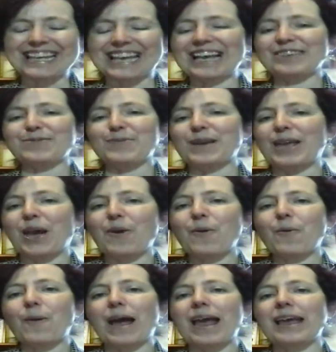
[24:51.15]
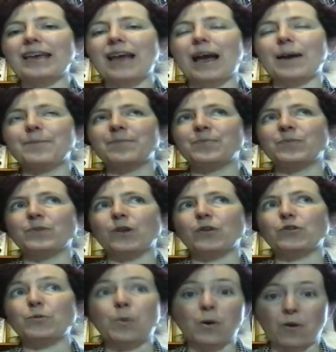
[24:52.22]
Yes, we go away
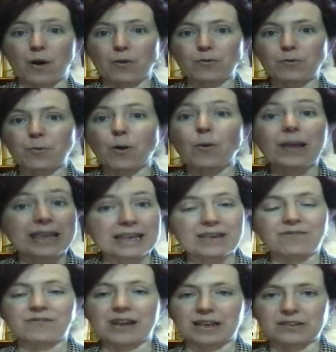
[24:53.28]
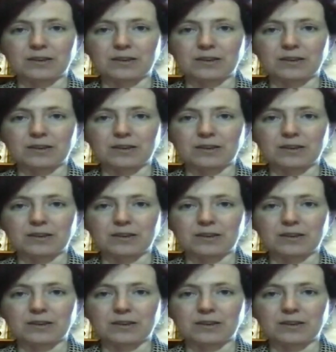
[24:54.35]
tomorrow evening.